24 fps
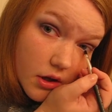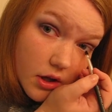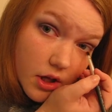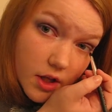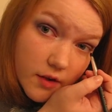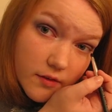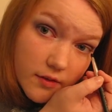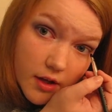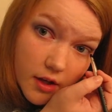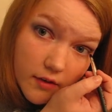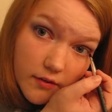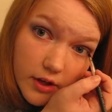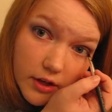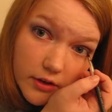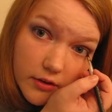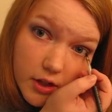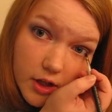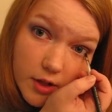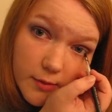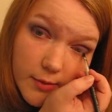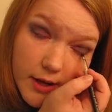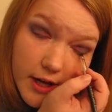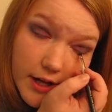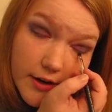if you have like
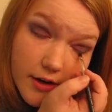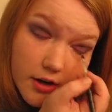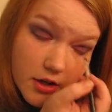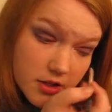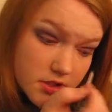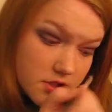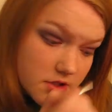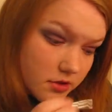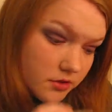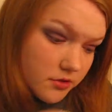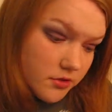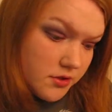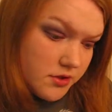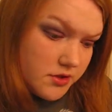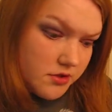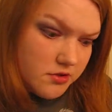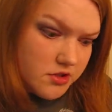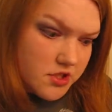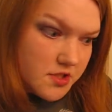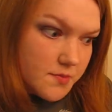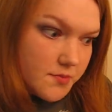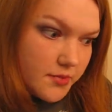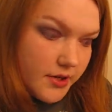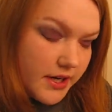really bad dark circles,
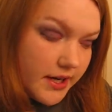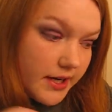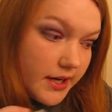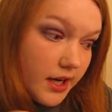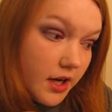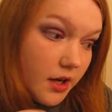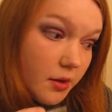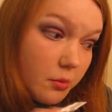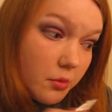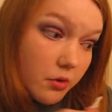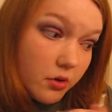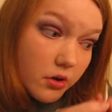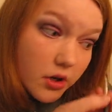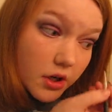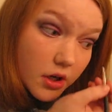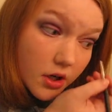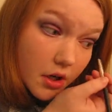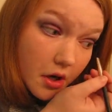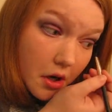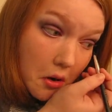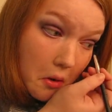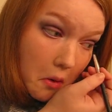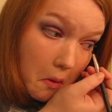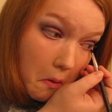it'll just bring it out
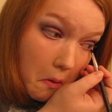more.